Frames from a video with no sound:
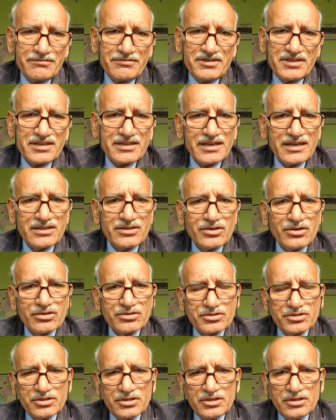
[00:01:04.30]
we
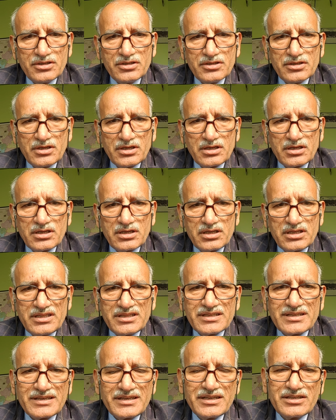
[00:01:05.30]
cannot
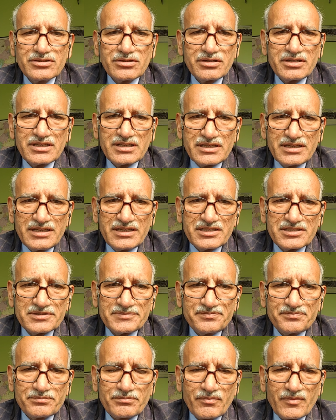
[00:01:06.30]
increase or decrease,
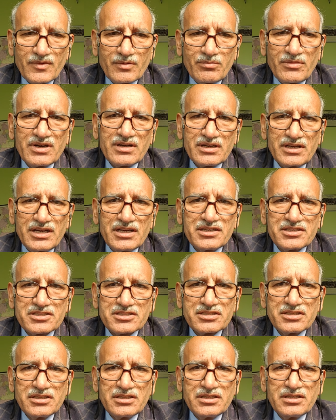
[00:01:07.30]
but
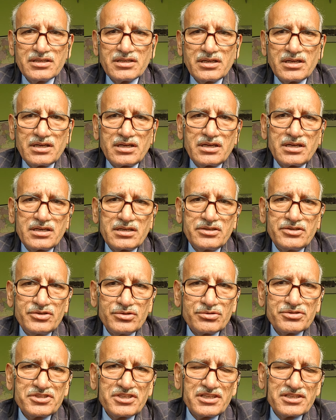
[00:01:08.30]
its
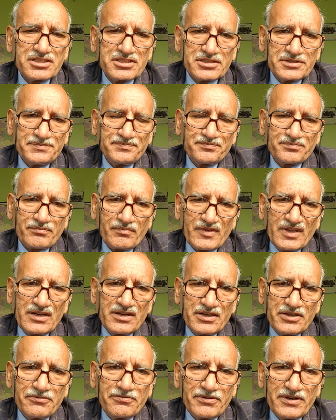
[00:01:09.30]
uses,
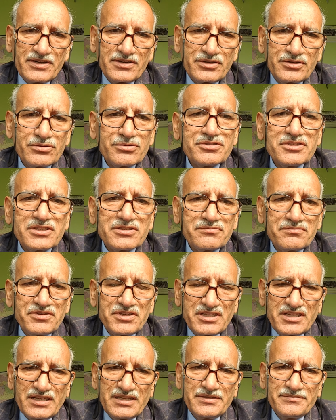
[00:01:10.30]
in different uses we
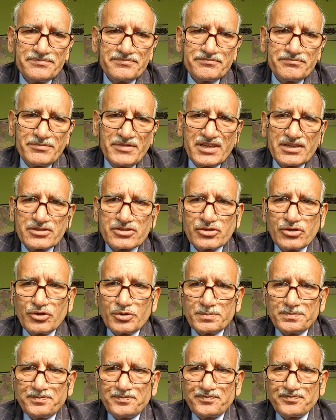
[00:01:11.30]
can make
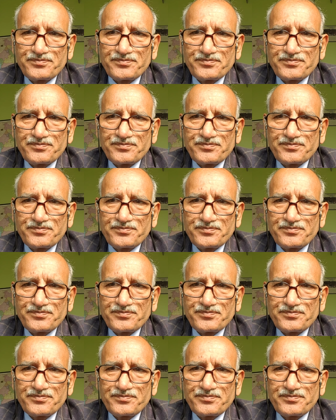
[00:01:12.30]
so.